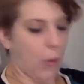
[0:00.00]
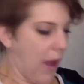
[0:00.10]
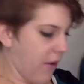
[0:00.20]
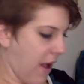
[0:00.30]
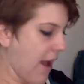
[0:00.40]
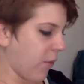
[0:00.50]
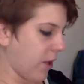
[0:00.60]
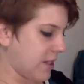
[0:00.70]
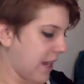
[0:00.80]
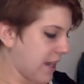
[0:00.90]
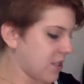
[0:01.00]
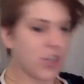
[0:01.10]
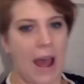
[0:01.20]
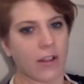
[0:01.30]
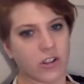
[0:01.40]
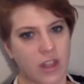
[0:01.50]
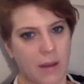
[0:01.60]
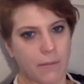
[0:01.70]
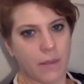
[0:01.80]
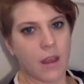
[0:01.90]
You either have what it takes to challenge
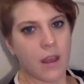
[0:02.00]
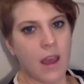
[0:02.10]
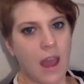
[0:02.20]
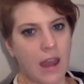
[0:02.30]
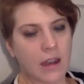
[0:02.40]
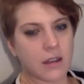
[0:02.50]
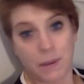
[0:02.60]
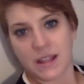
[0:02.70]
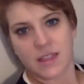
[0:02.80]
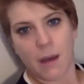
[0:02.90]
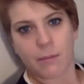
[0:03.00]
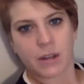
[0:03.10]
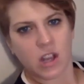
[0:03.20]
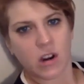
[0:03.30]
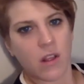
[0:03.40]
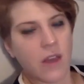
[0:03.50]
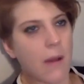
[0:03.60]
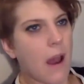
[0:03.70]
them and beat them because they're,